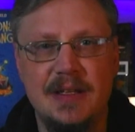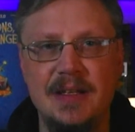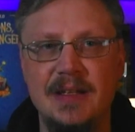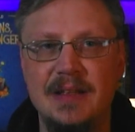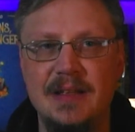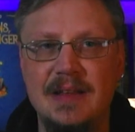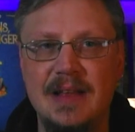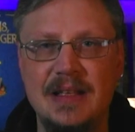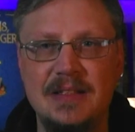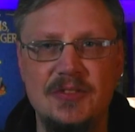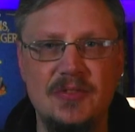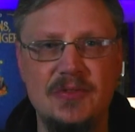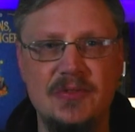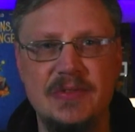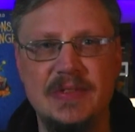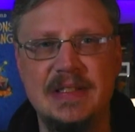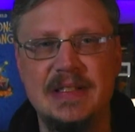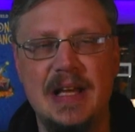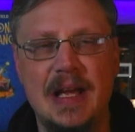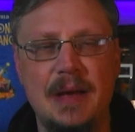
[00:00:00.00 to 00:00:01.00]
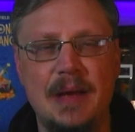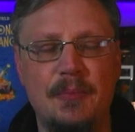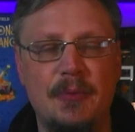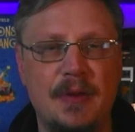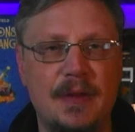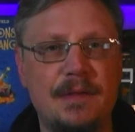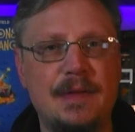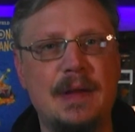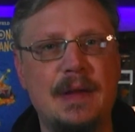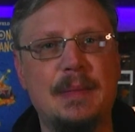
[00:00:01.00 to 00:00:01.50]
and that's usually a time where the
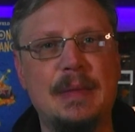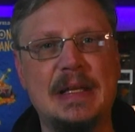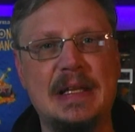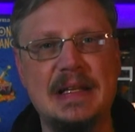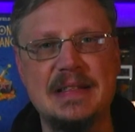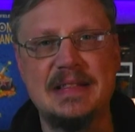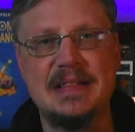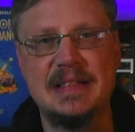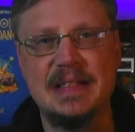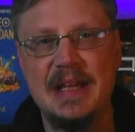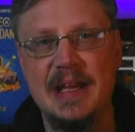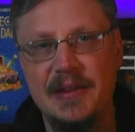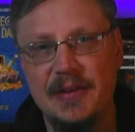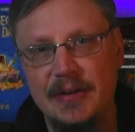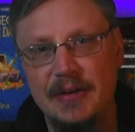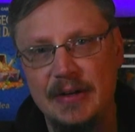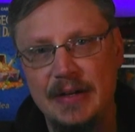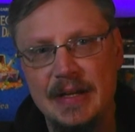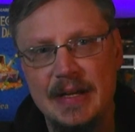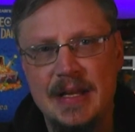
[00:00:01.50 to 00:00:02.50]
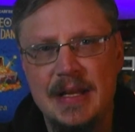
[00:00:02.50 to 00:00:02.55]
family gets together